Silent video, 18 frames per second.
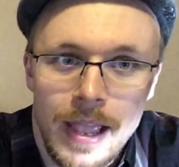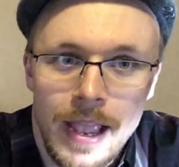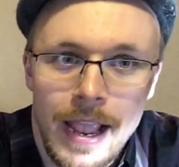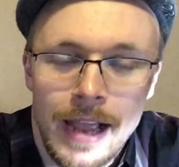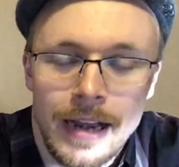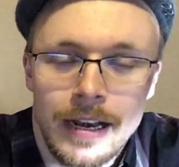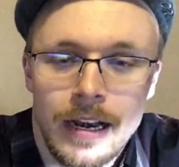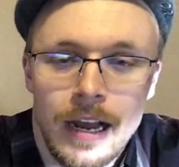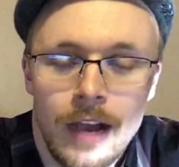
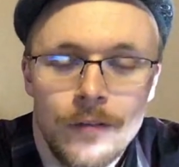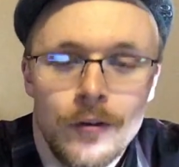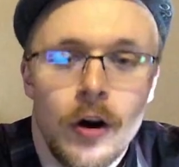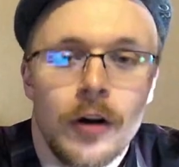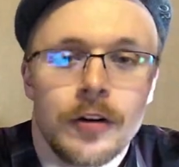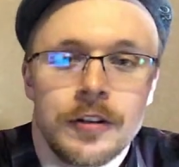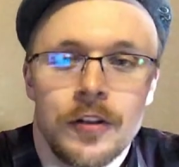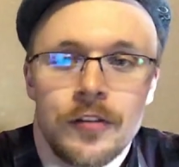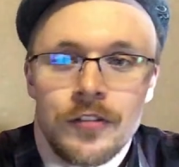And in other
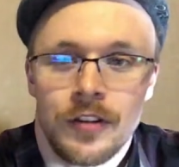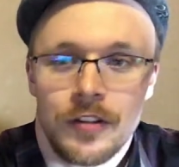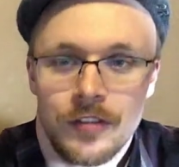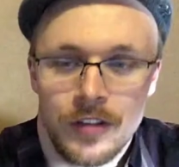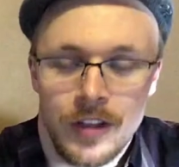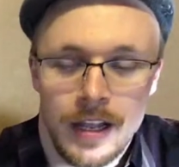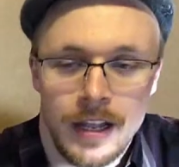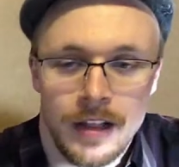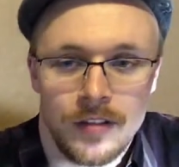artistic
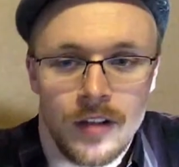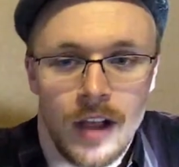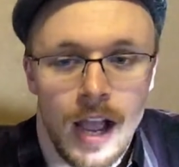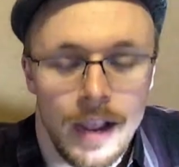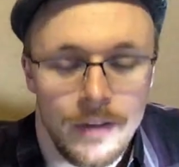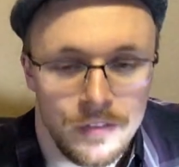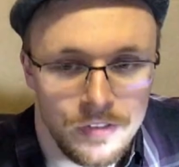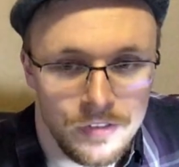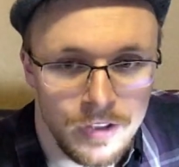scenes,
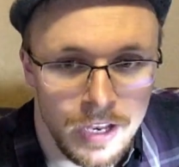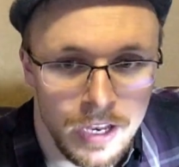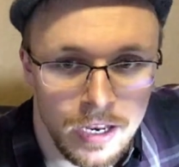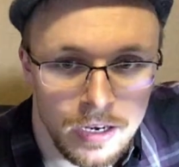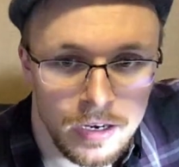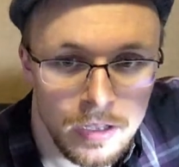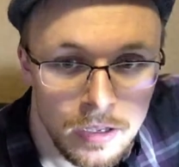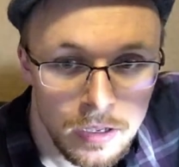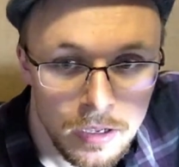I've
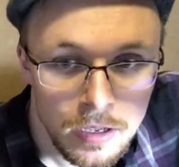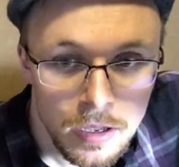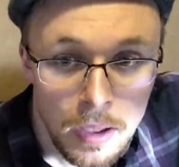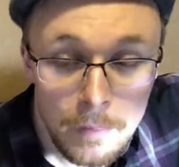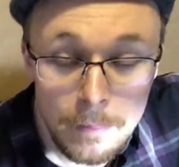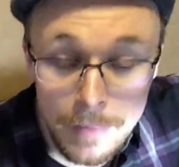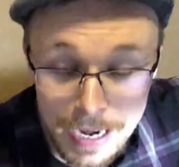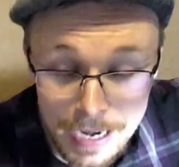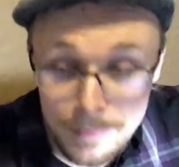seen
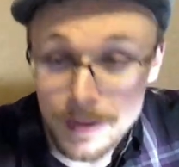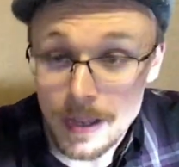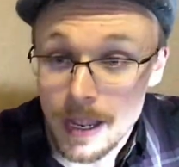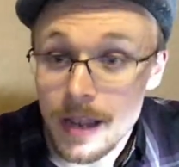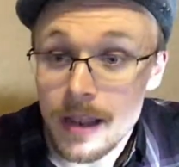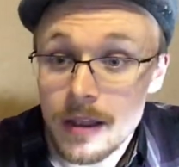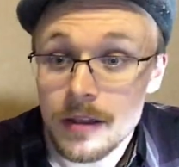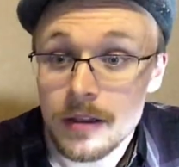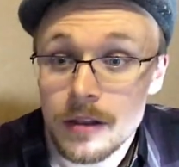
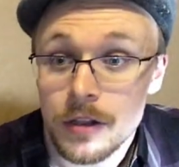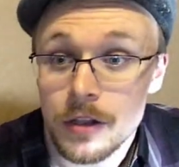maybe,